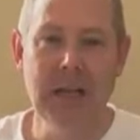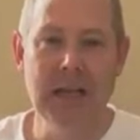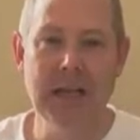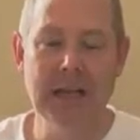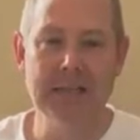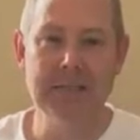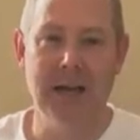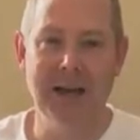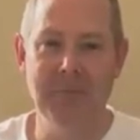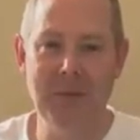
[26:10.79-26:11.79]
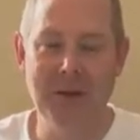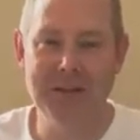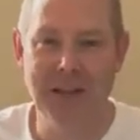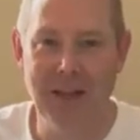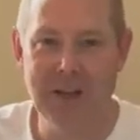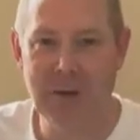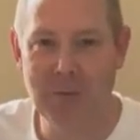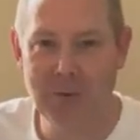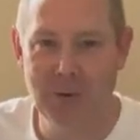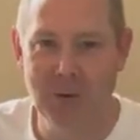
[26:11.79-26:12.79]
And maybe I'll tell you a
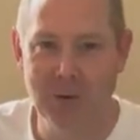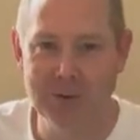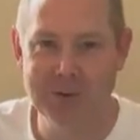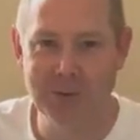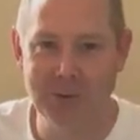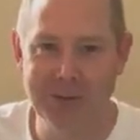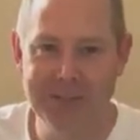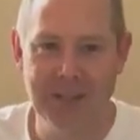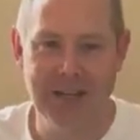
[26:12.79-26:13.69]
couple good horror stories.